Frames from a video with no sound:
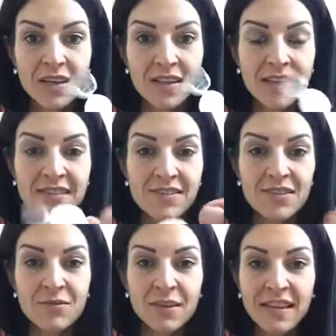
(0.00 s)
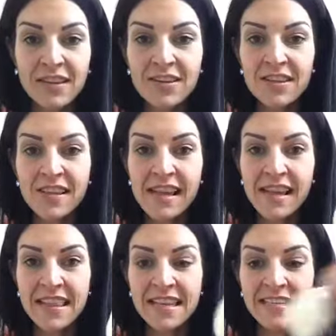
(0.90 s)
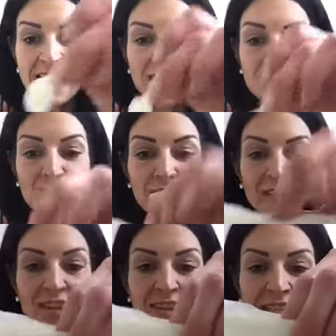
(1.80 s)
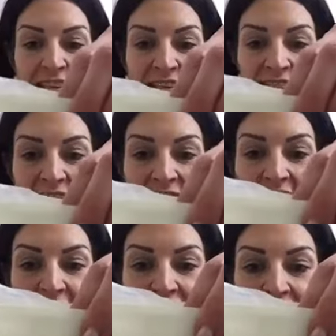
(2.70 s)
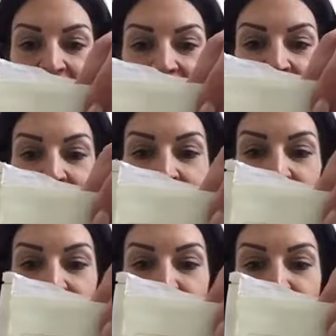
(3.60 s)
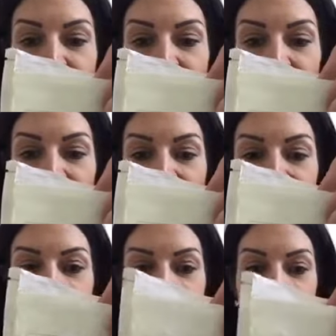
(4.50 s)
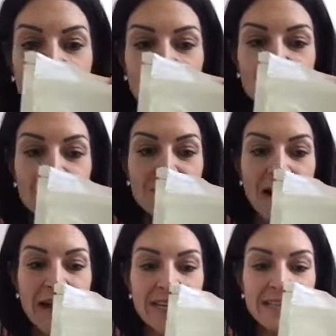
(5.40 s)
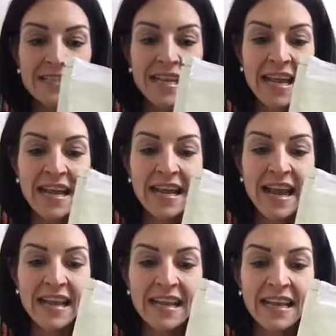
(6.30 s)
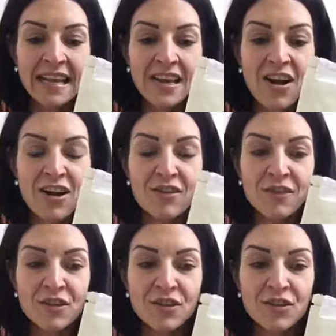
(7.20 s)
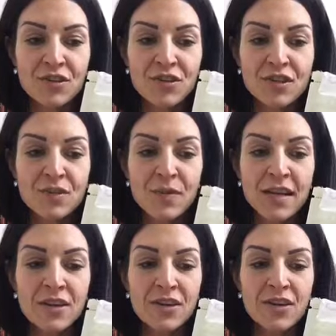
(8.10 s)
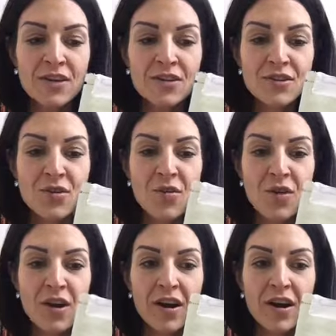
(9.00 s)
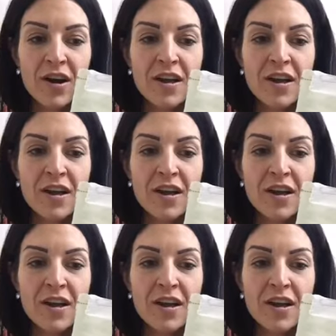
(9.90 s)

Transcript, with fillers: These are the, what they look like. They taste really good. They taste like thieves. Um, and they do not contain any artificial sweeteners or